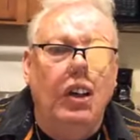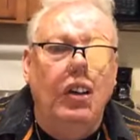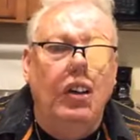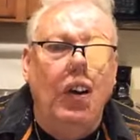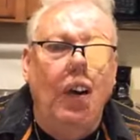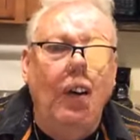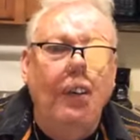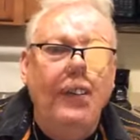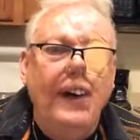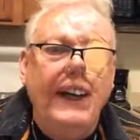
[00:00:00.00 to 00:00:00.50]

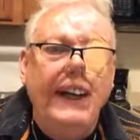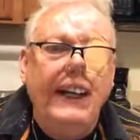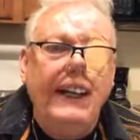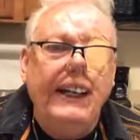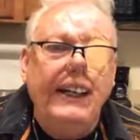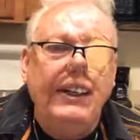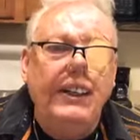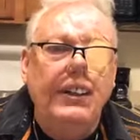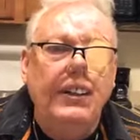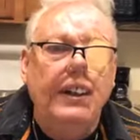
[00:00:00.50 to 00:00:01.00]
nobody
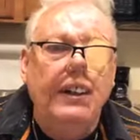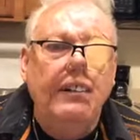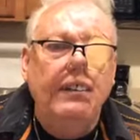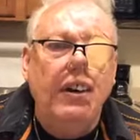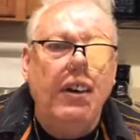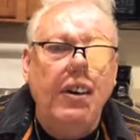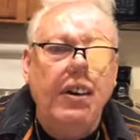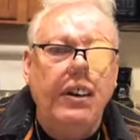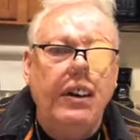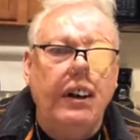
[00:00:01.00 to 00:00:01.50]
can do it
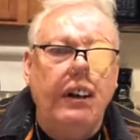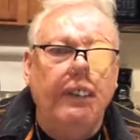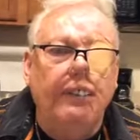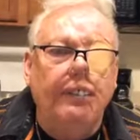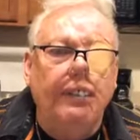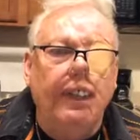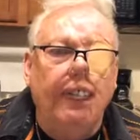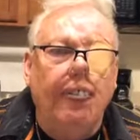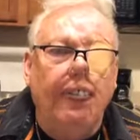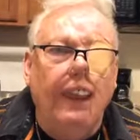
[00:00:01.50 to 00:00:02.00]
for you.
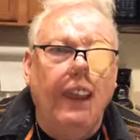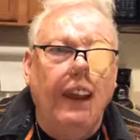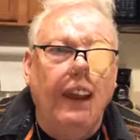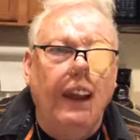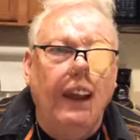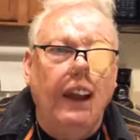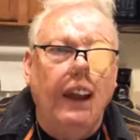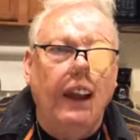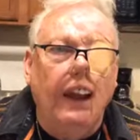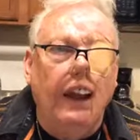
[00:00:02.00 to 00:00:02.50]

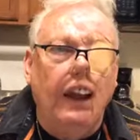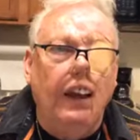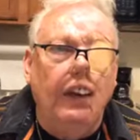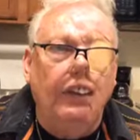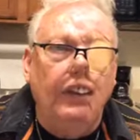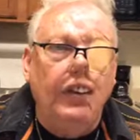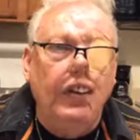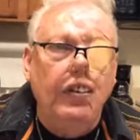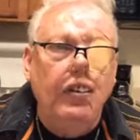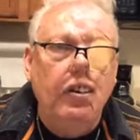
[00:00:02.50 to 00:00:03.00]

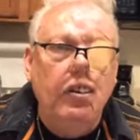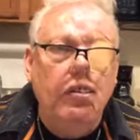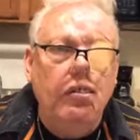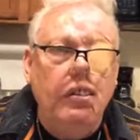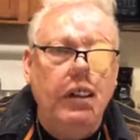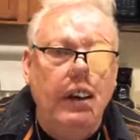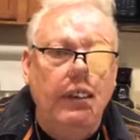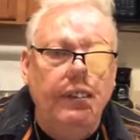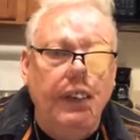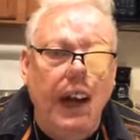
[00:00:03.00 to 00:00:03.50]
If you
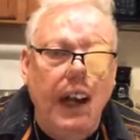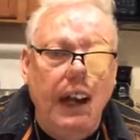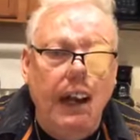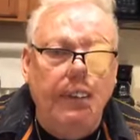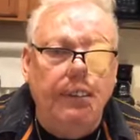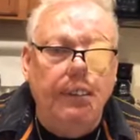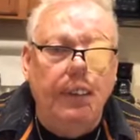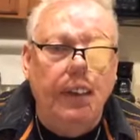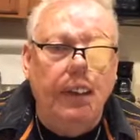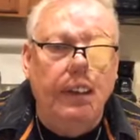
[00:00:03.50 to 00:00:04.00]
don't
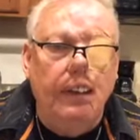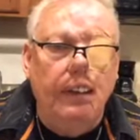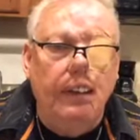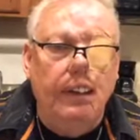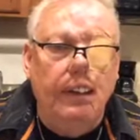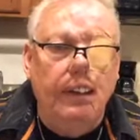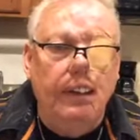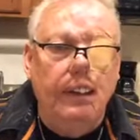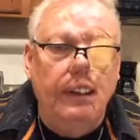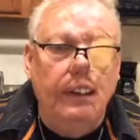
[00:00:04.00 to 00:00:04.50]
develop,
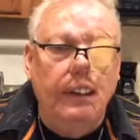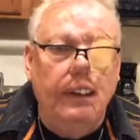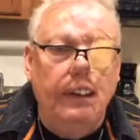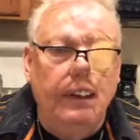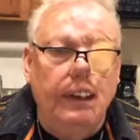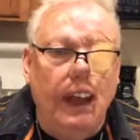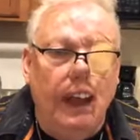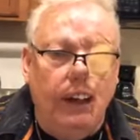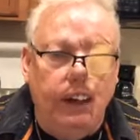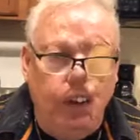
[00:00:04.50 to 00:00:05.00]

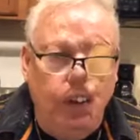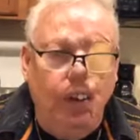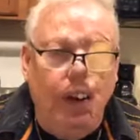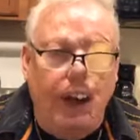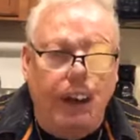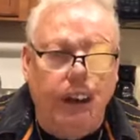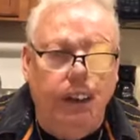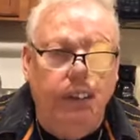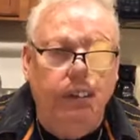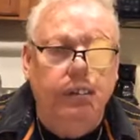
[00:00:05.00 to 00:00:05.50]
now you
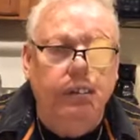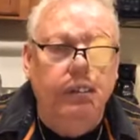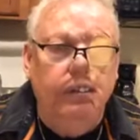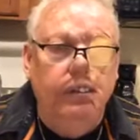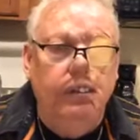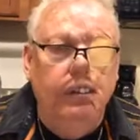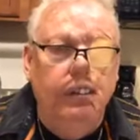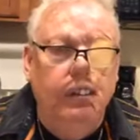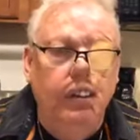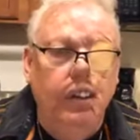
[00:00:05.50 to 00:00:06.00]

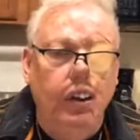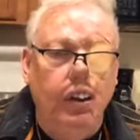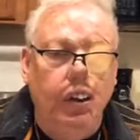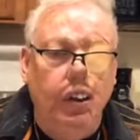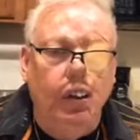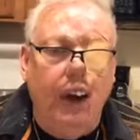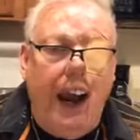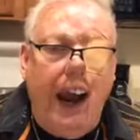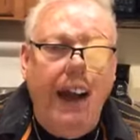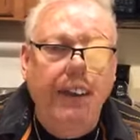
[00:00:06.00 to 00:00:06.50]

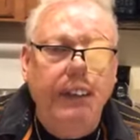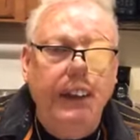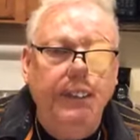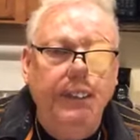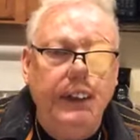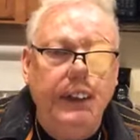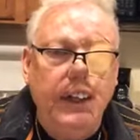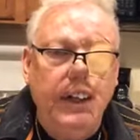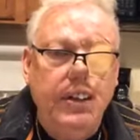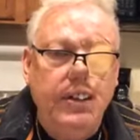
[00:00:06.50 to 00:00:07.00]
have the
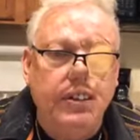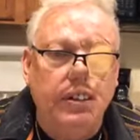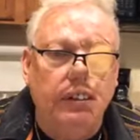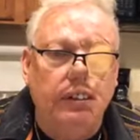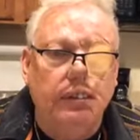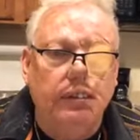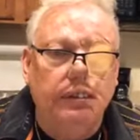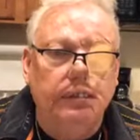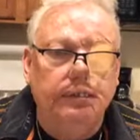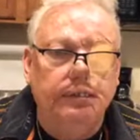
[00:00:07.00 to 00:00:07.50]
potential,
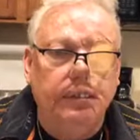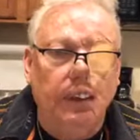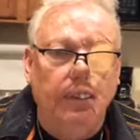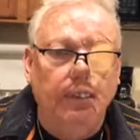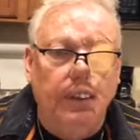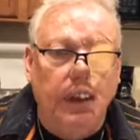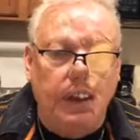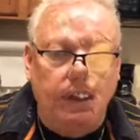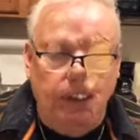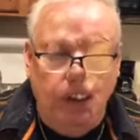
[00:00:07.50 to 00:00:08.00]

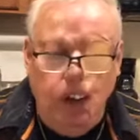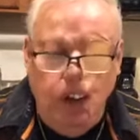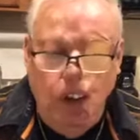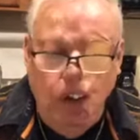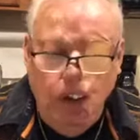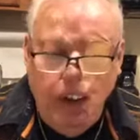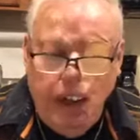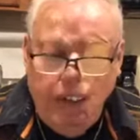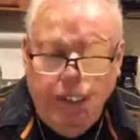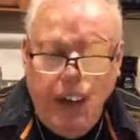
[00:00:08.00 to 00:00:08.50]
but if you
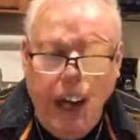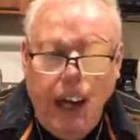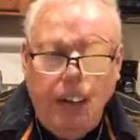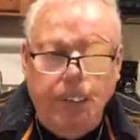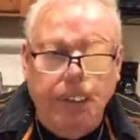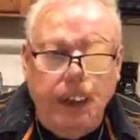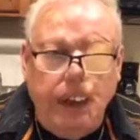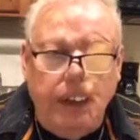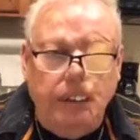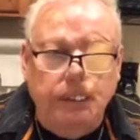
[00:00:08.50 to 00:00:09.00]
don't develop
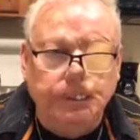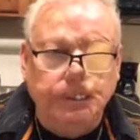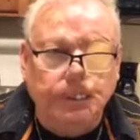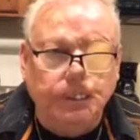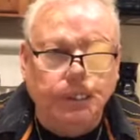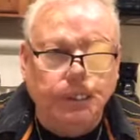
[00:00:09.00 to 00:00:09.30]
them,